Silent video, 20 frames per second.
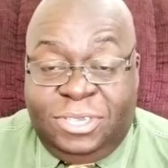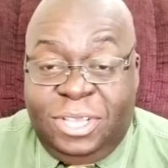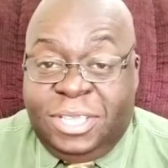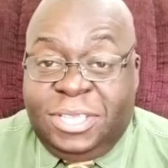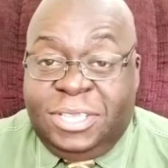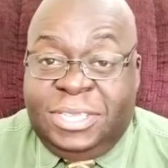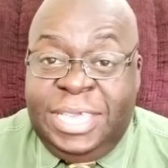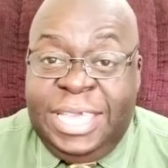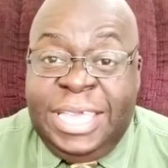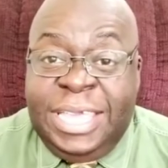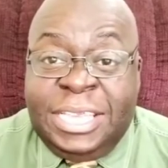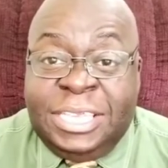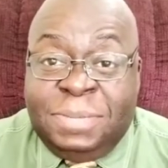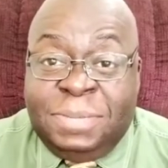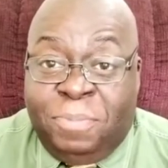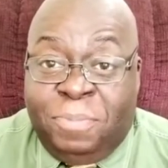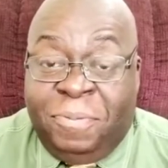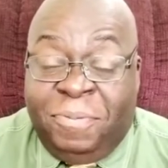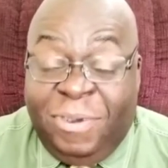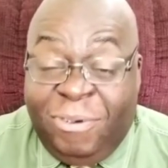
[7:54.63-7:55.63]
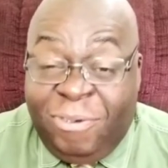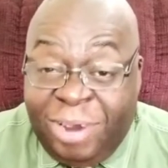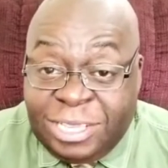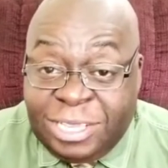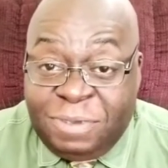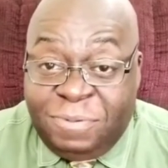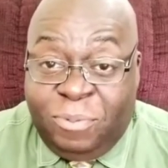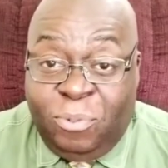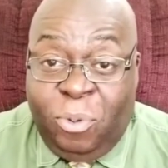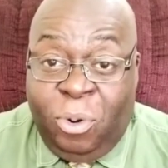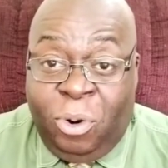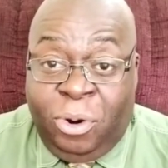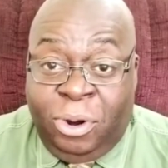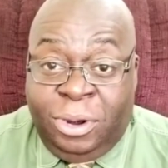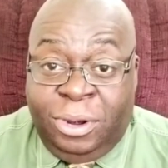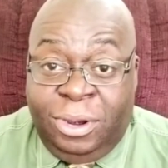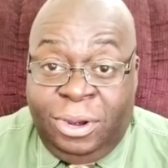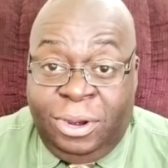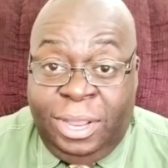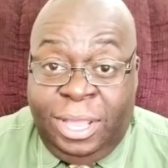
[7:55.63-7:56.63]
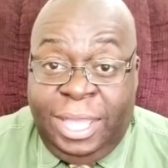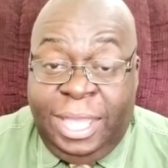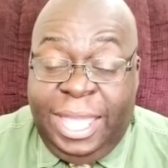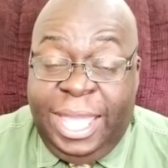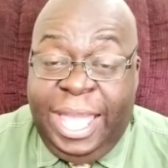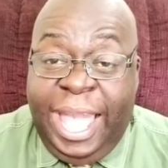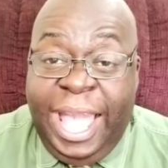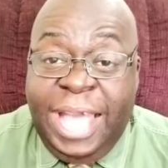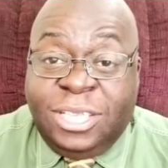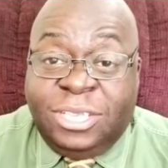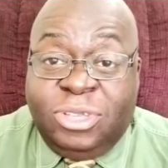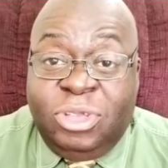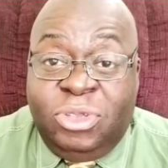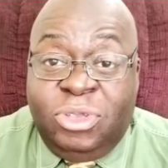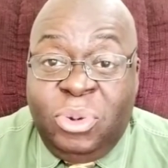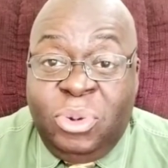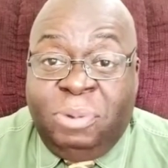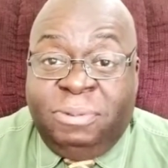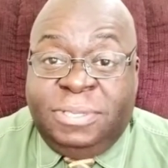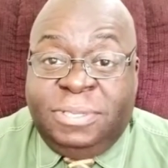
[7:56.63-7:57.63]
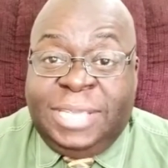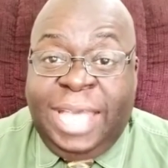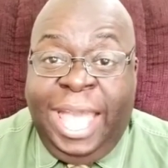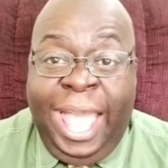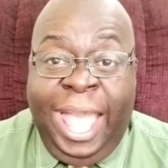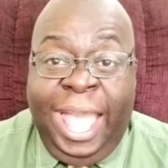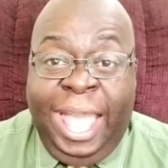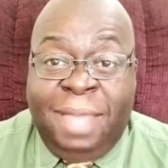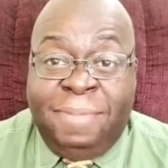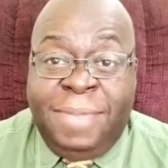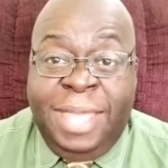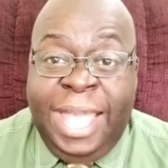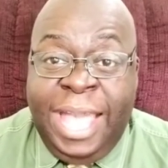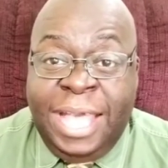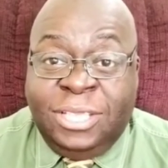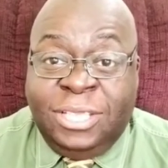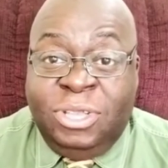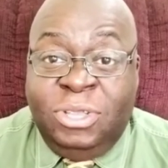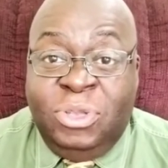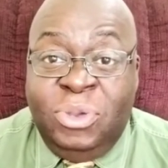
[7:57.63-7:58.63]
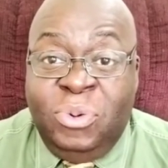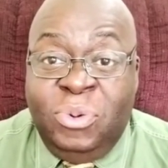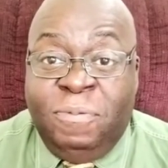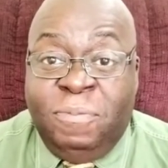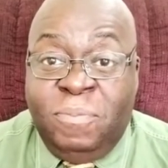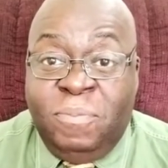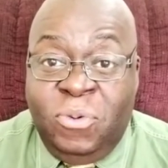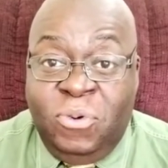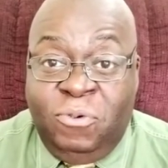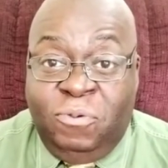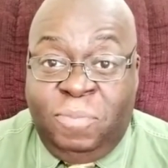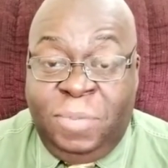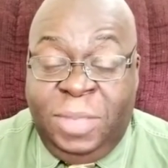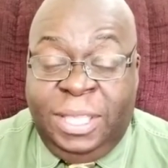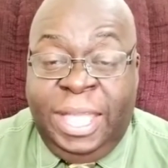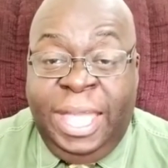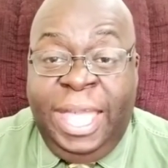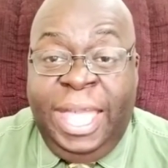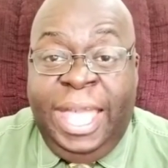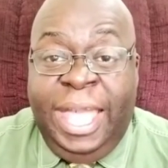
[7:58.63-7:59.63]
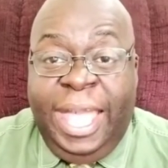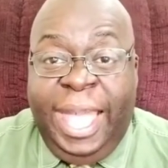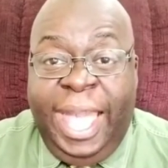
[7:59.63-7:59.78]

Succeed is a progressive word. It has to do with time. It has to do with movement.